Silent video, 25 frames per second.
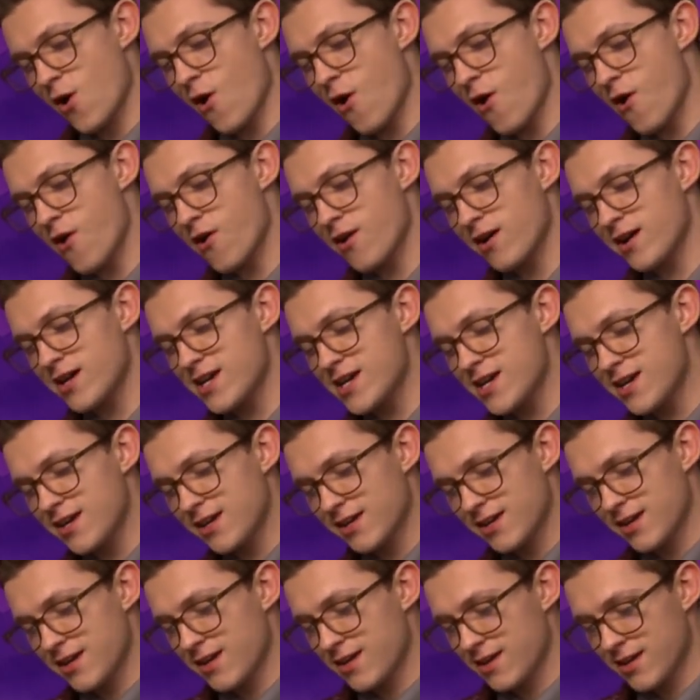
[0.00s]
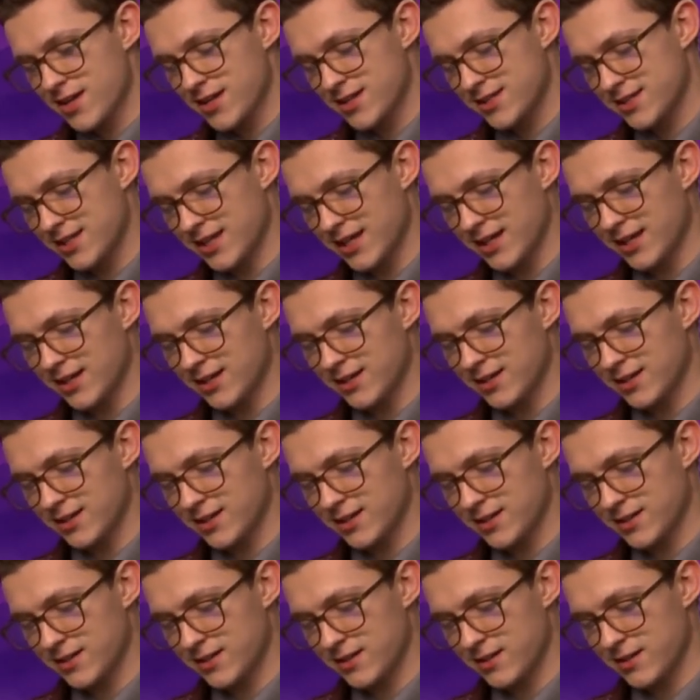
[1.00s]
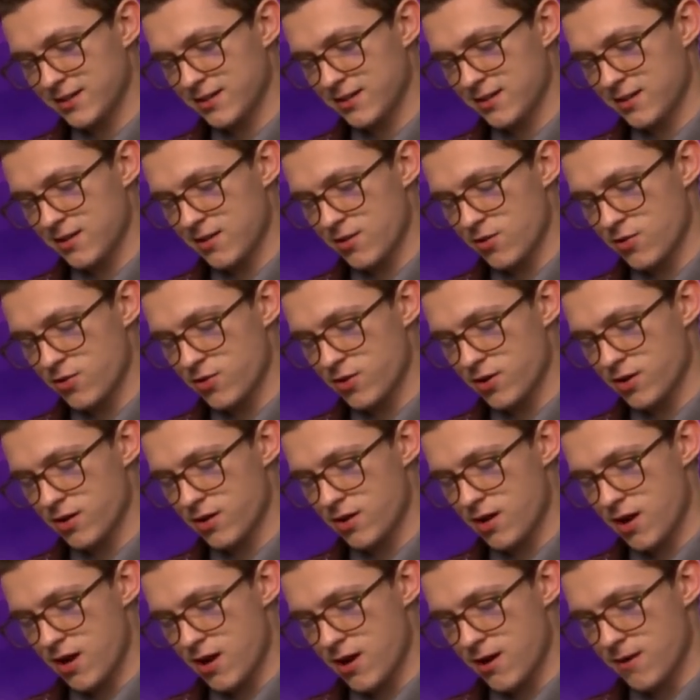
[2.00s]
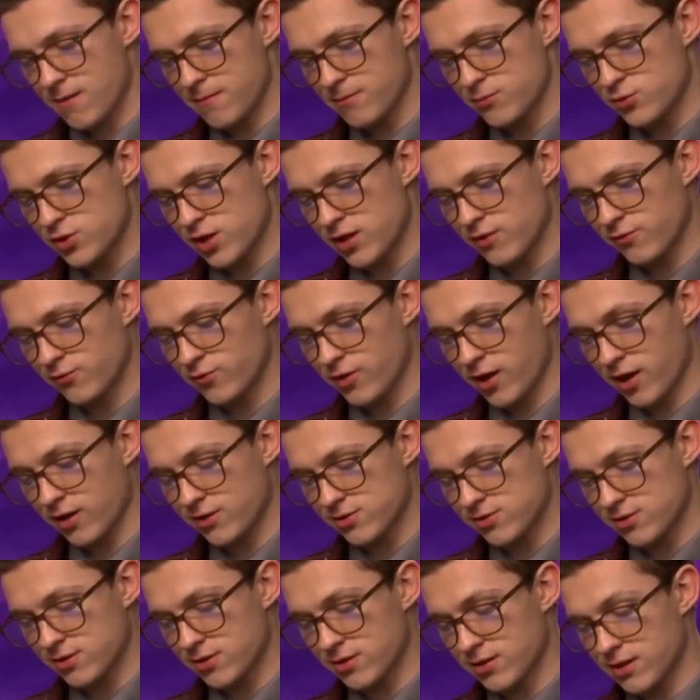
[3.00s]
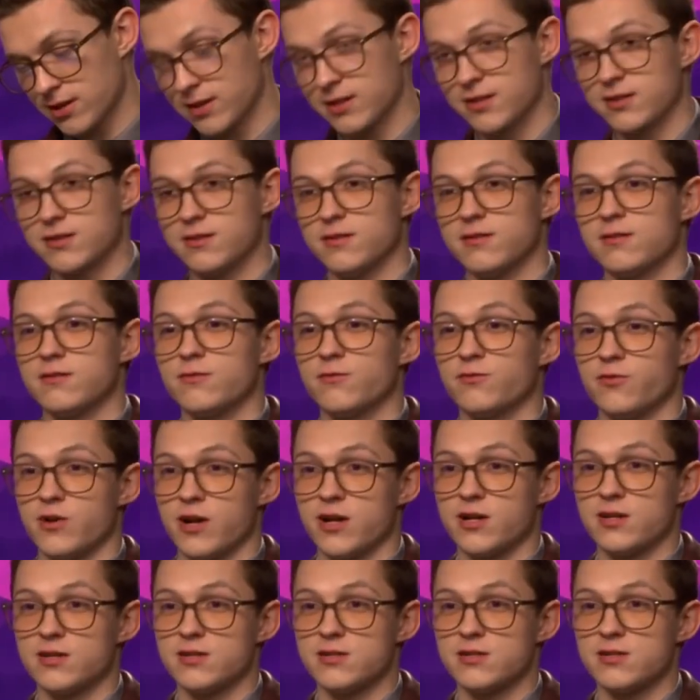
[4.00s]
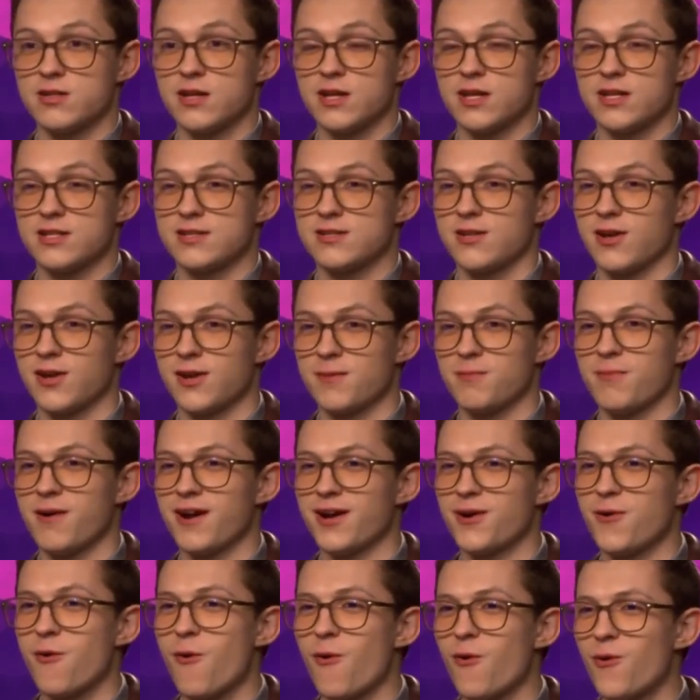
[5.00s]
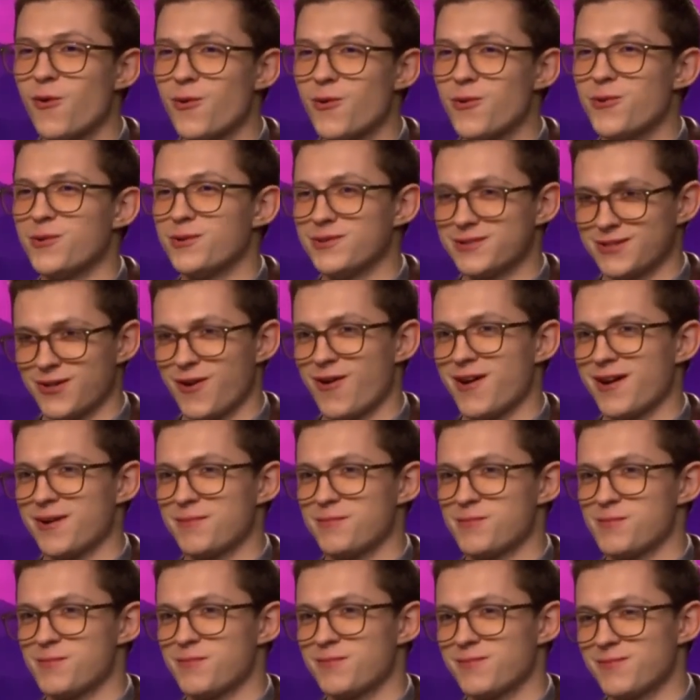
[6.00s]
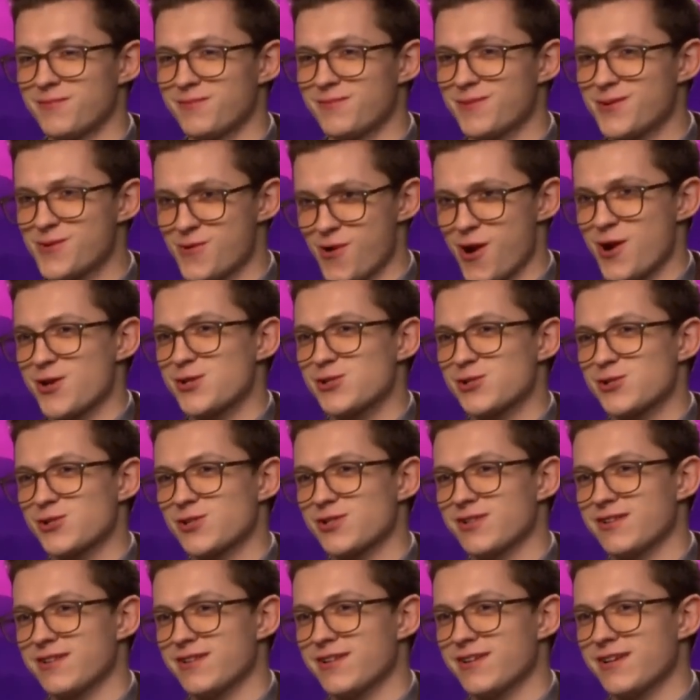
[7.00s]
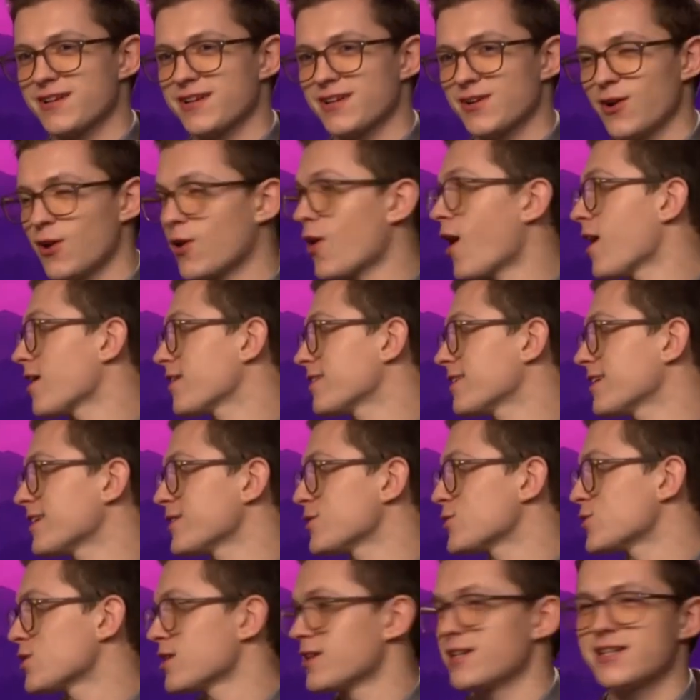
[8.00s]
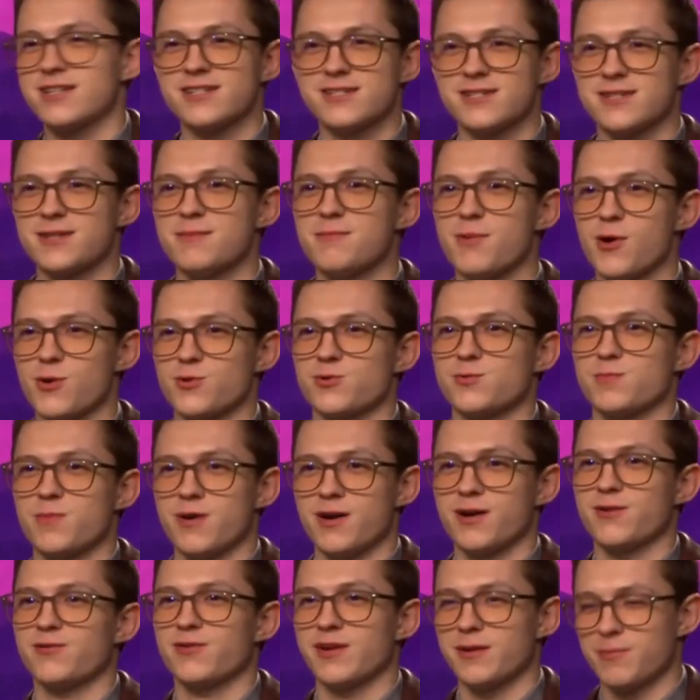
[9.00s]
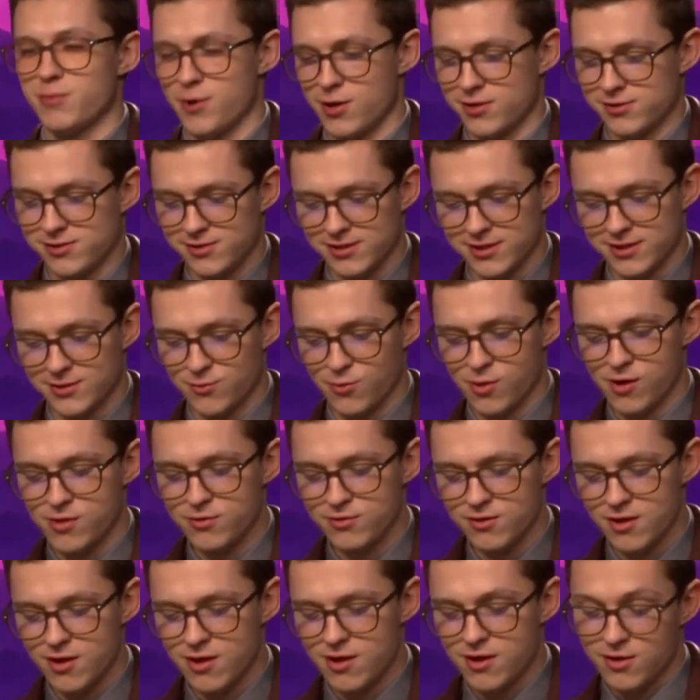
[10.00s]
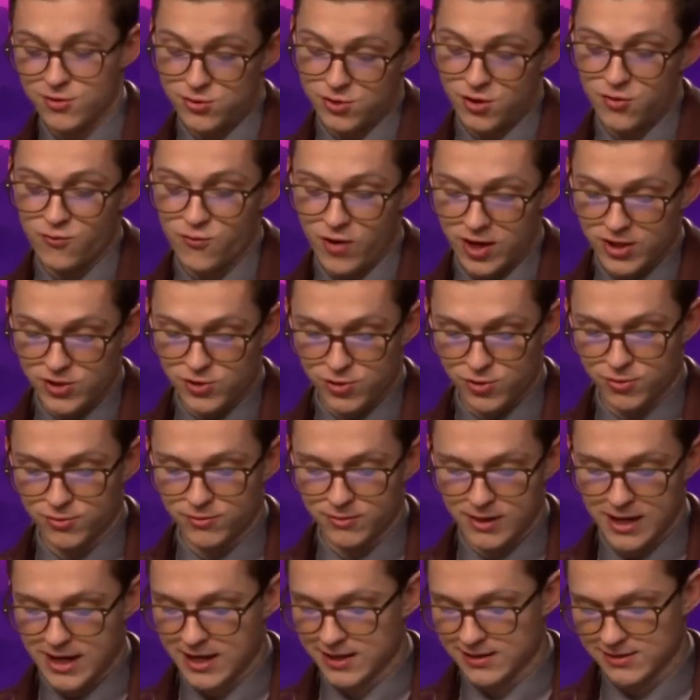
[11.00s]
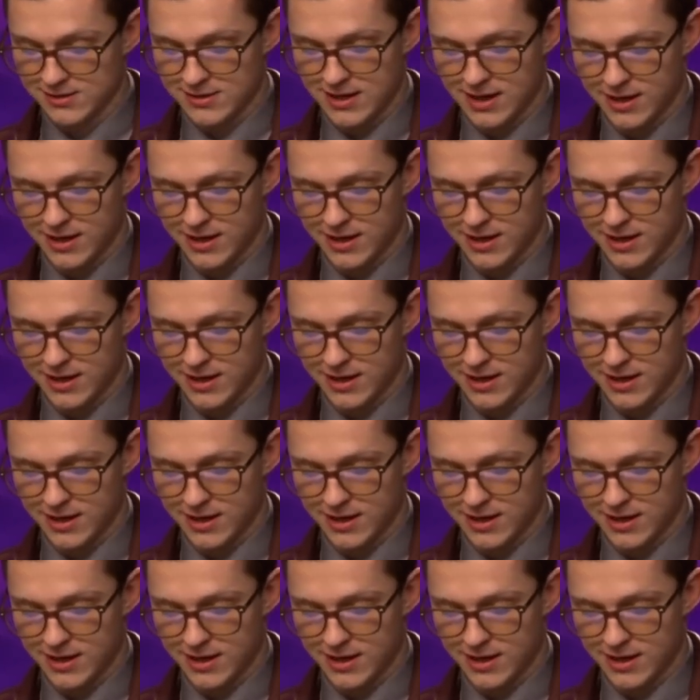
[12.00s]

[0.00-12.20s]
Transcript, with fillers: I think that Jennifer Aniston in Friends is like my all-time crush. Like, I think she is the most perfect person in the world. So Rachel, hands